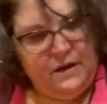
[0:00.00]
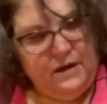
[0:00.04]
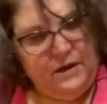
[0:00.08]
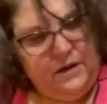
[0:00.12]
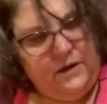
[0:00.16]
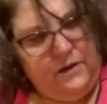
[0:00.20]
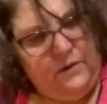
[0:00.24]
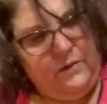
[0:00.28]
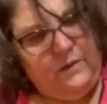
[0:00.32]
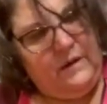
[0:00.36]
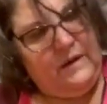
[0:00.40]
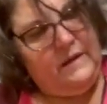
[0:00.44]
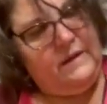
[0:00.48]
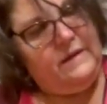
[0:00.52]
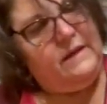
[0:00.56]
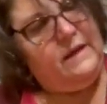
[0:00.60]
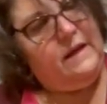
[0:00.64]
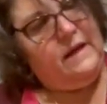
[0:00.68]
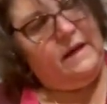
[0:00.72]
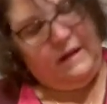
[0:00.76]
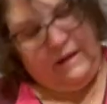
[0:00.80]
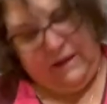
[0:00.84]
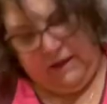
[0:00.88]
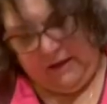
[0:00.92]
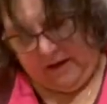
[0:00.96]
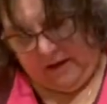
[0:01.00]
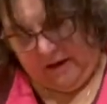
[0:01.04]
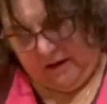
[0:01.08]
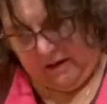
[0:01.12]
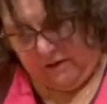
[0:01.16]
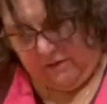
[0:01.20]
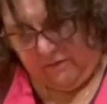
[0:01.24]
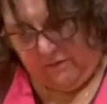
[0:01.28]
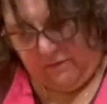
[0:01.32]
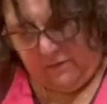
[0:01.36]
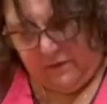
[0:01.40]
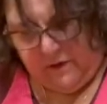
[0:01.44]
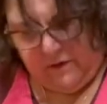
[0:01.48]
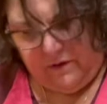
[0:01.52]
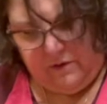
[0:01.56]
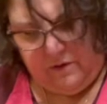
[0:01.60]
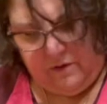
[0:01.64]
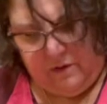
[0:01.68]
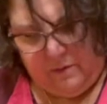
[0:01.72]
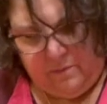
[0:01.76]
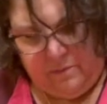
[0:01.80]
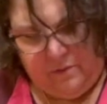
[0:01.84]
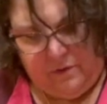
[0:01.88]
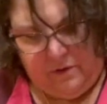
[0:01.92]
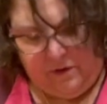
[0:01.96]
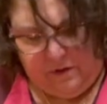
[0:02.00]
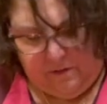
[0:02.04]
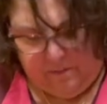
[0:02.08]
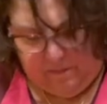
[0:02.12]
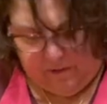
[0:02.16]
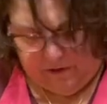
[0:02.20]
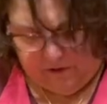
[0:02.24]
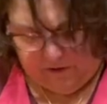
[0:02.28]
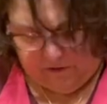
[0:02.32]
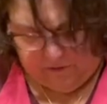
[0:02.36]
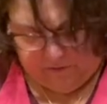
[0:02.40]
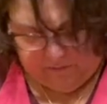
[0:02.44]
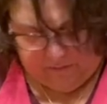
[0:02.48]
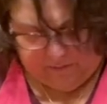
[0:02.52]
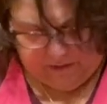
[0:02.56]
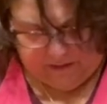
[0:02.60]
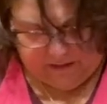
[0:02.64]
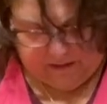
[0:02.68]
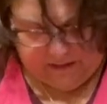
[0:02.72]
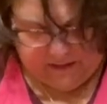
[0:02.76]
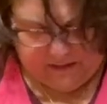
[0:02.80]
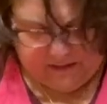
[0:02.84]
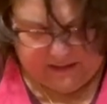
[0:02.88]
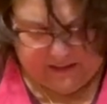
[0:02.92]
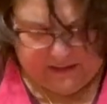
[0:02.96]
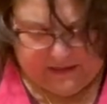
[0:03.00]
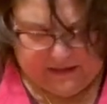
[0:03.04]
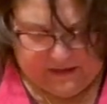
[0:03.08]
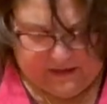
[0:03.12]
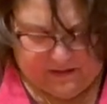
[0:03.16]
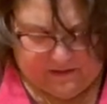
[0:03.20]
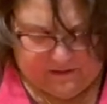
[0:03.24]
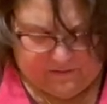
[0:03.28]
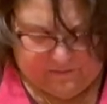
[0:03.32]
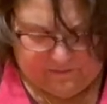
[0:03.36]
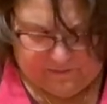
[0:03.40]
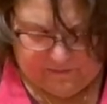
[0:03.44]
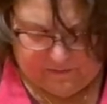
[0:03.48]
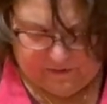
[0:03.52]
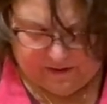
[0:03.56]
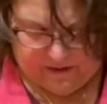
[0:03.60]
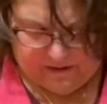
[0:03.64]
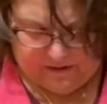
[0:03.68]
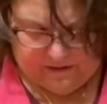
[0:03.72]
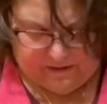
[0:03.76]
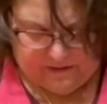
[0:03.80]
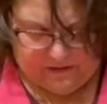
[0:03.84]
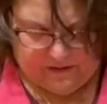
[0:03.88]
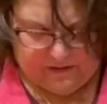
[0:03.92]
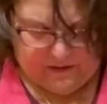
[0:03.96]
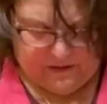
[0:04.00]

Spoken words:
you could take the olive oil, you could put your mushrooms in the olive oil.